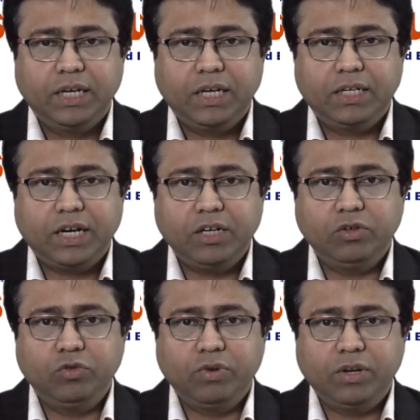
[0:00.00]
and try to
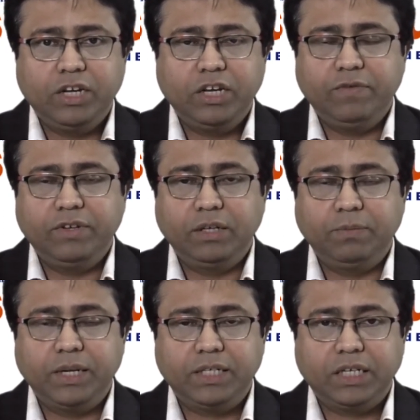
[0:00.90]
do an individual
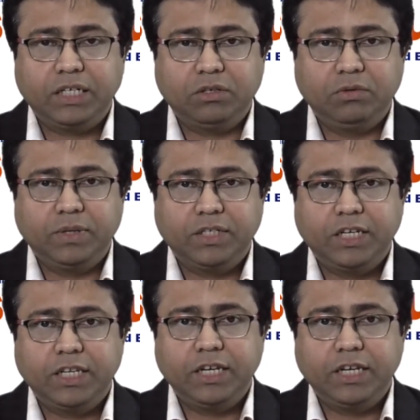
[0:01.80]
based experiments and